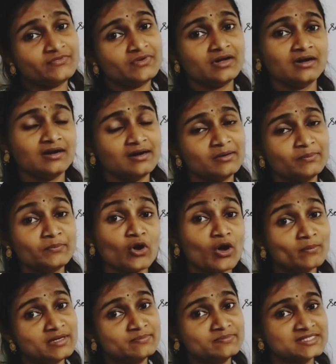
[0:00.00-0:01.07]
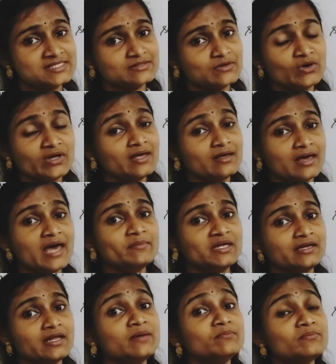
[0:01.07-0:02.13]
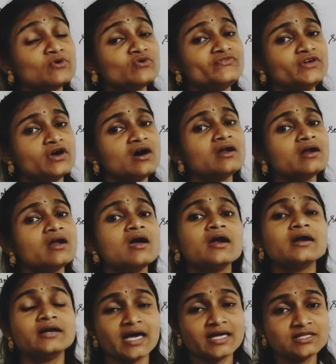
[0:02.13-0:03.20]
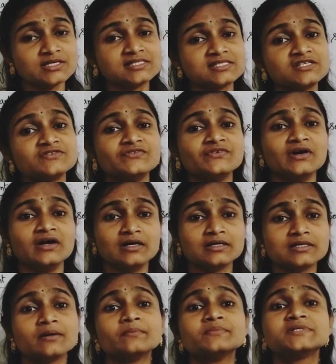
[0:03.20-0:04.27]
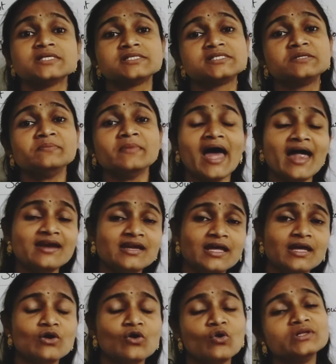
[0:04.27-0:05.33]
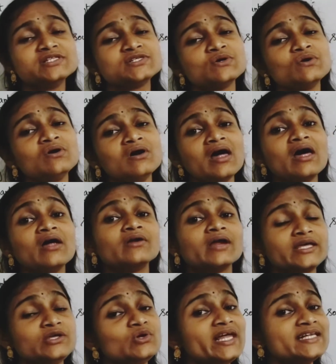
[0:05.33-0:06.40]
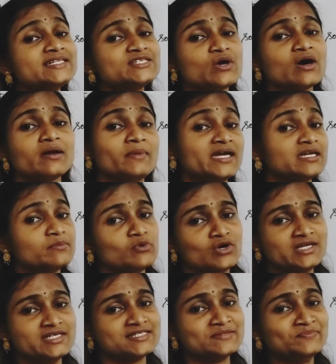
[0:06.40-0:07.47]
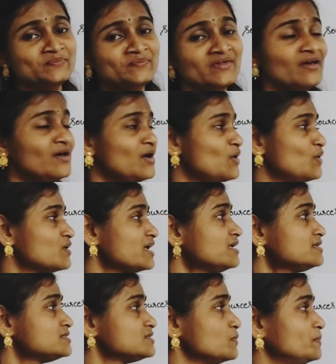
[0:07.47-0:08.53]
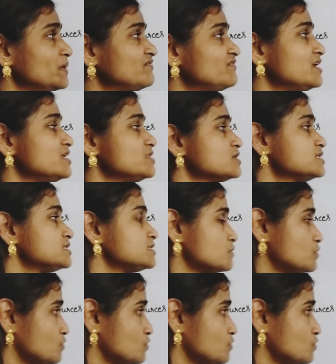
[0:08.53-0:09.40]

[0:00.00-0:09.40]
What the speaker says: problems. Okay, I mean improve your digestive system and also regulates your metabolism. Okay, so beverages are